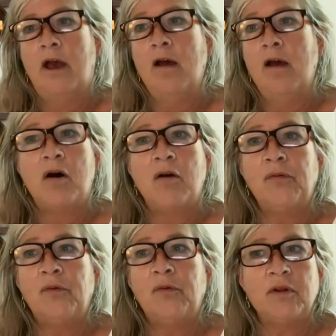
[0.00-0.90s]
I'm
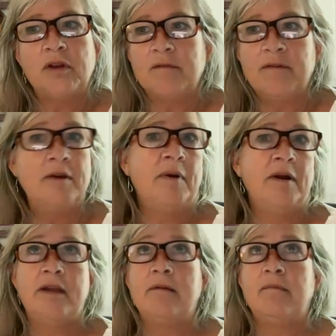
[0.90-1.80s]
also willing, if
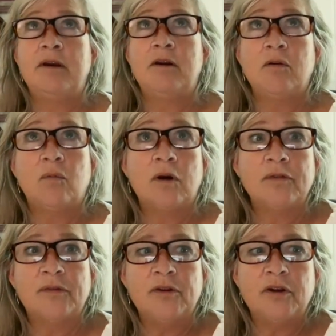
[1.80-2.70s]
anybody,
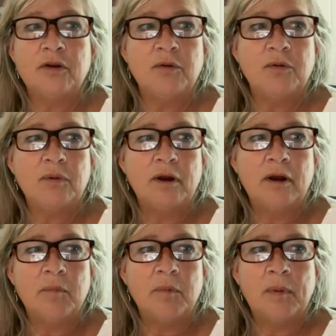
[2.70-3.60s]
wants to know
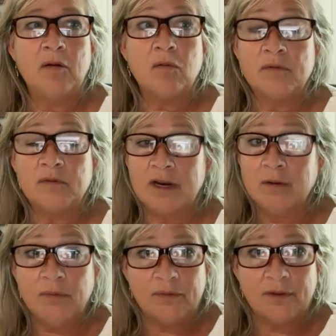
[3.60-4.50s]
about grief
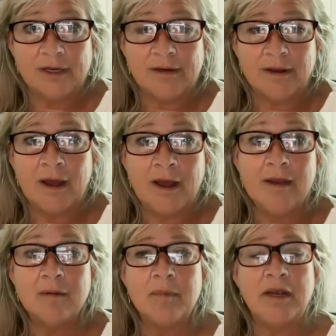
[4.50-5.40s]
counseling. I
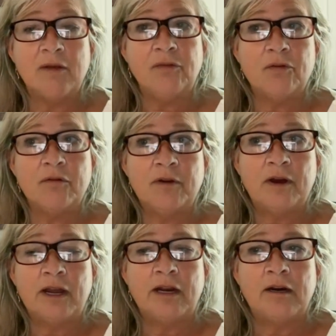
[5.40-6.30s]
am a
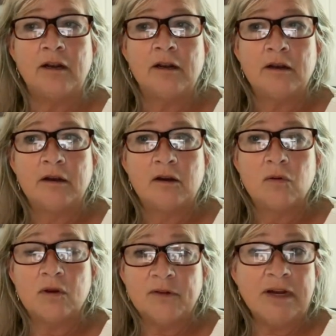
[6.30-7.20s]
certified
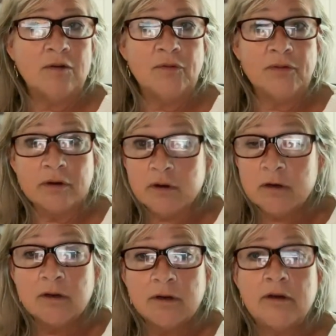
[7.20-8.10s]
grief
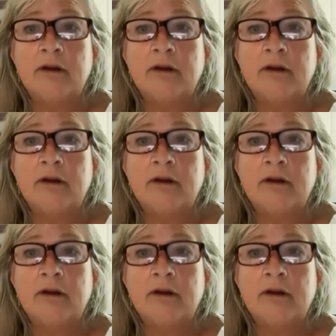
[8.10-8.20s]
counselor.